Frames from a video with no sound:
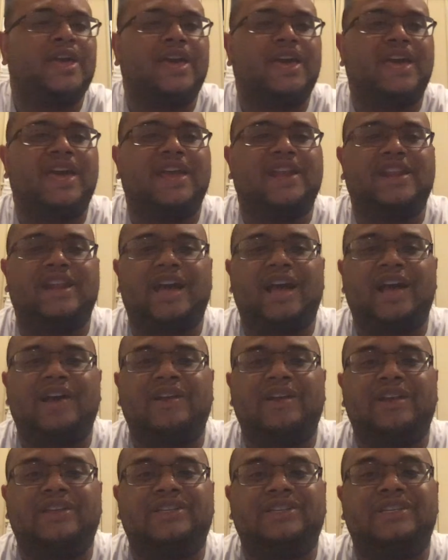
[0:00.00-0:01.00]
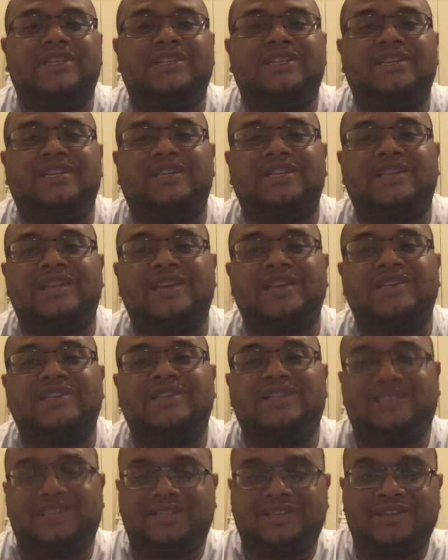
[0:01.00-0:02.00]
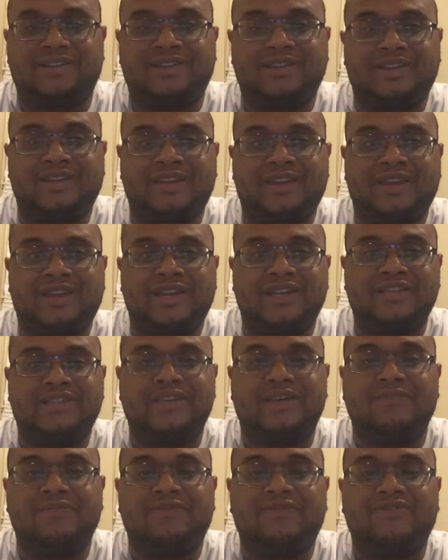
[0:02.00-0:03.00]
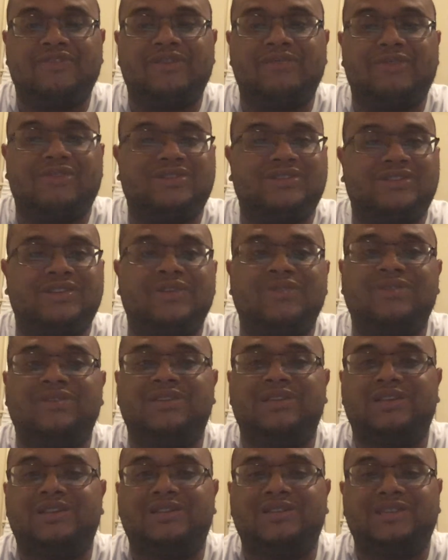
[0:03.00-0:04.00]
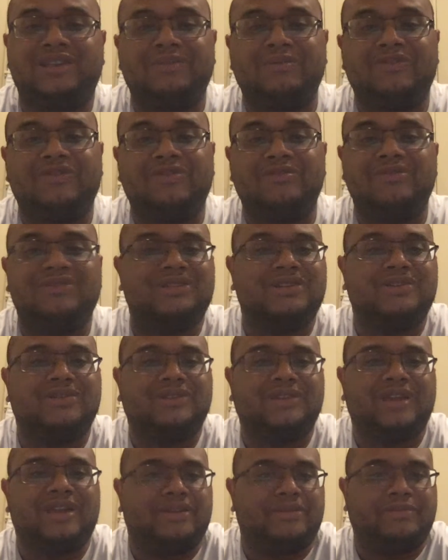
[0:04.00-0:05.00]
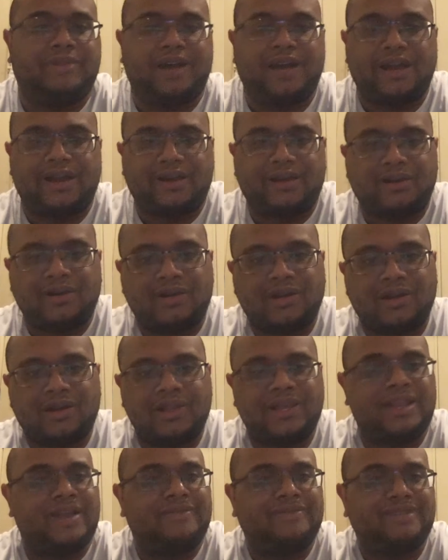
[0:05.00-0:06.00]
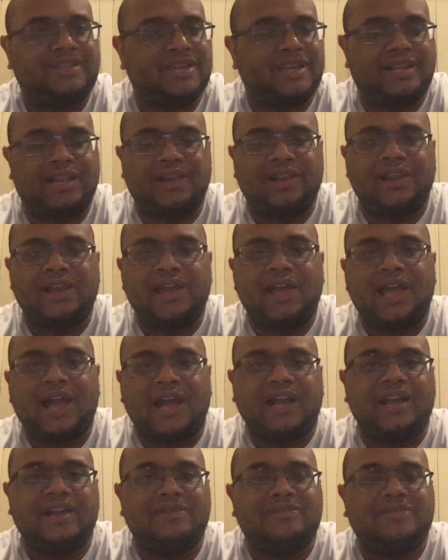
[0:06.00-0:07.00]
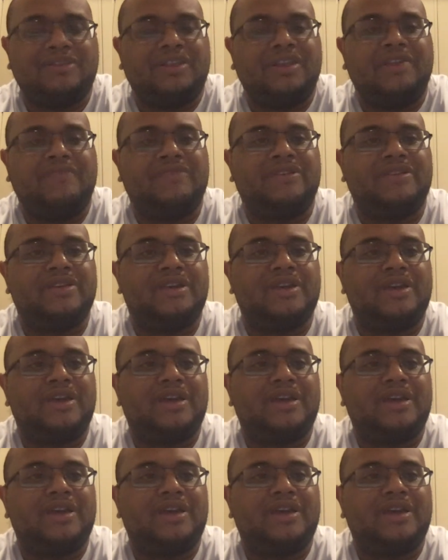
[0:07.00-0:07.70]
And now that she did this, some of them are still standing by her that I've seen. And I couldn't believe it.